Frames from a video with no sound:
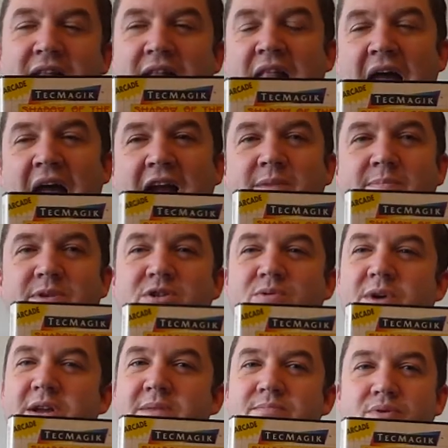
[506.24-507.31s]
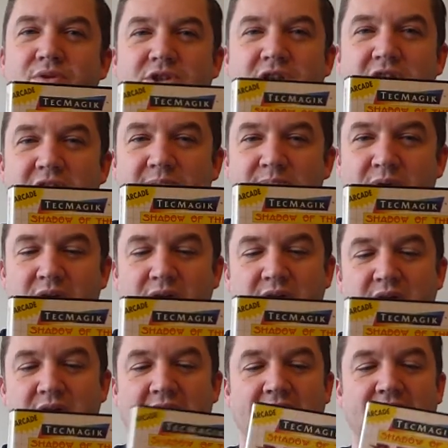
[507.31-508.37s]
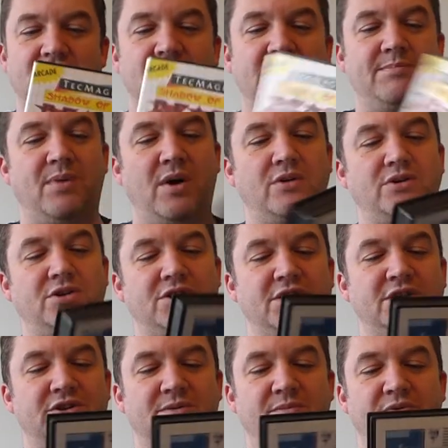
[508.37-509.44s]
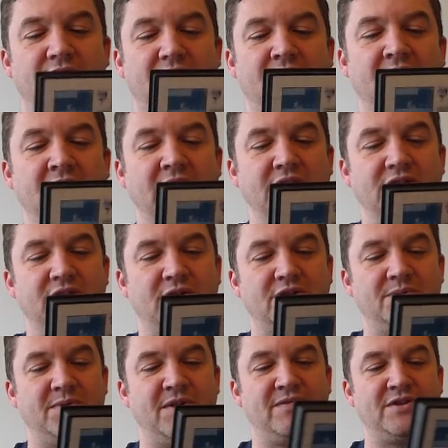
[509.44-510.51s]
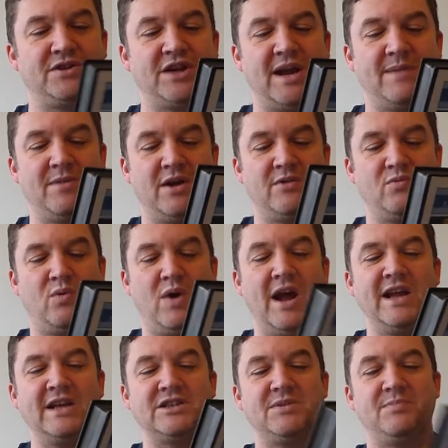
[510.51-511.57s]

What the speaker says: lag between pushing the button and actually punching something. So it's a bit of a shame. And why has the